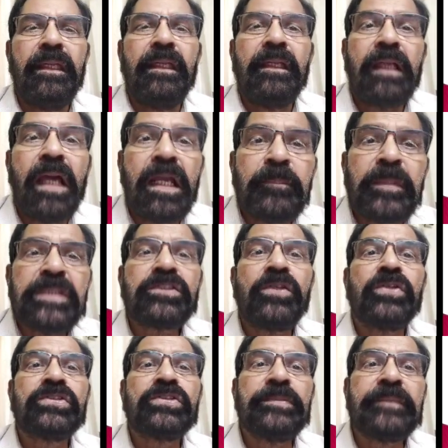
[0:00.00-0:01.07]
Corpus
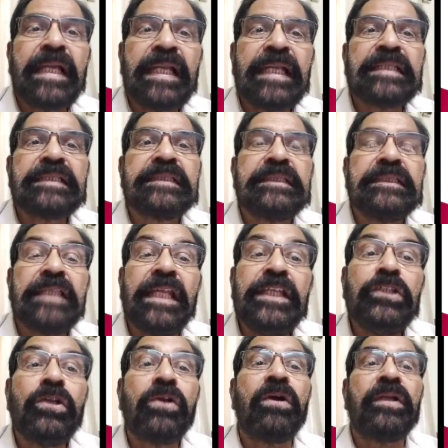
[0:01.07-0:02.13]
callosum connects the
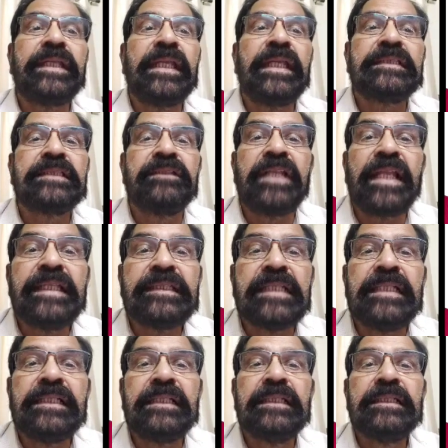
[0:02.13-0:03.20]
neocortex of the right
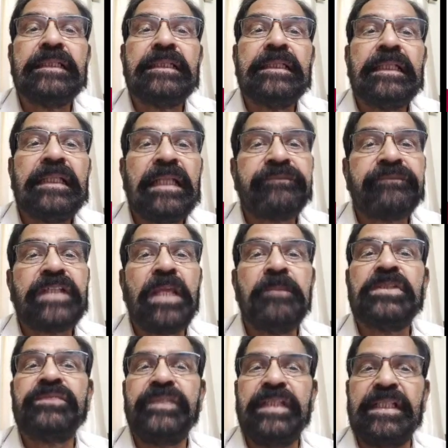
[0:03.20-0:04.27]
and left
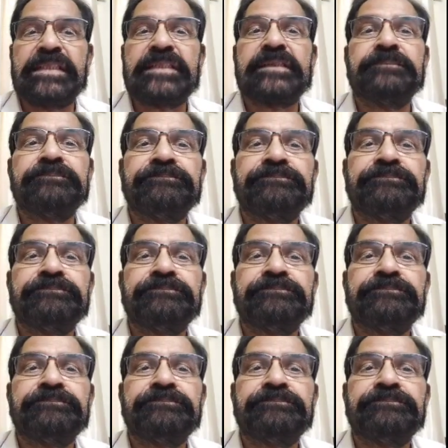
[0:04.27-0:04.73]
hemispheres.